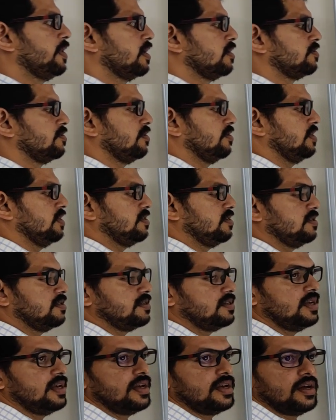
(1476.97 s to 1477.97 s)
So this
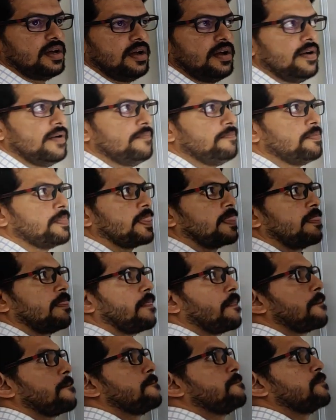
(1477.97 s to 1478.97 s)
is the
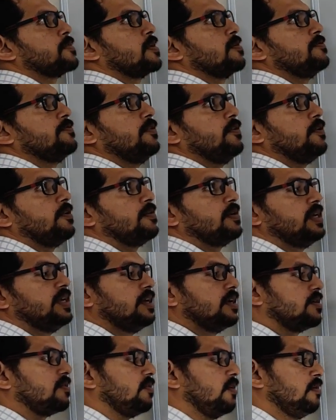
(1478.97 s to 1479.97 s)

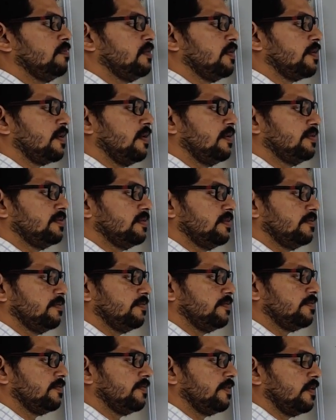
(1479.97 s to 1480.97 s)
Kolmogorov's
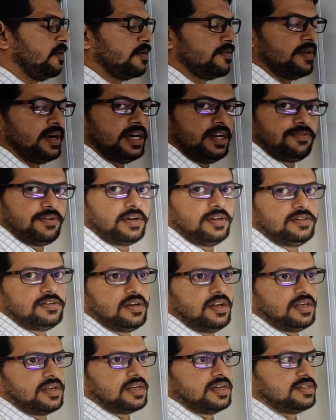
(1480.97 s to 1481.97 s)
forward
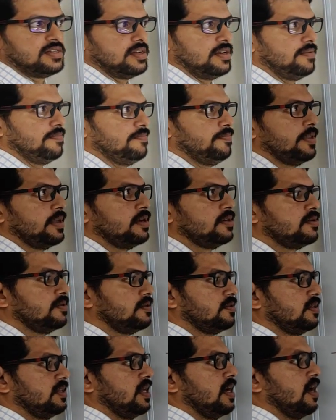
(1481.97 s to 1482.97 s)
differential equation.
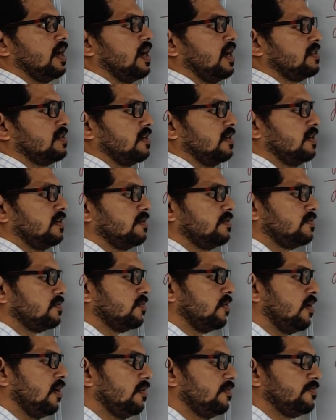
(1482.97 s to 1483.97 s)
They are asking to
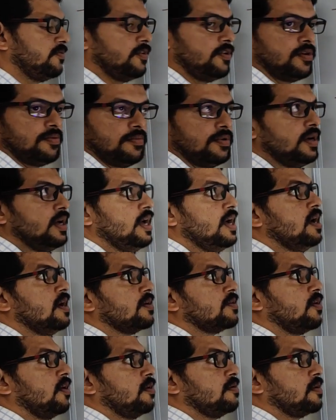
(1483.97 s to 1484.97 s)
solve for
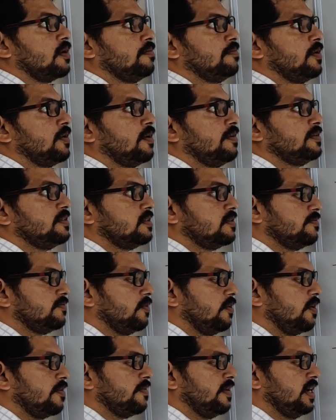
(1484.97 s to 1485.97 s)
Kolmogorov's
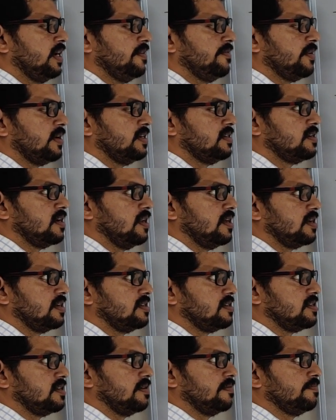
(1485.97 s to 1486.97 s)
forward differential
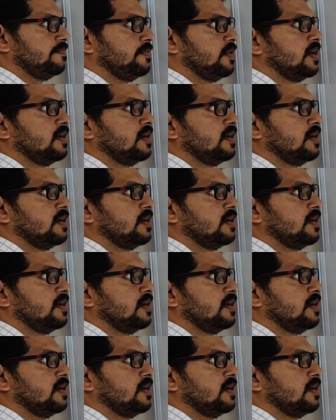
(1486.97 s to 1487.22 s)
equation.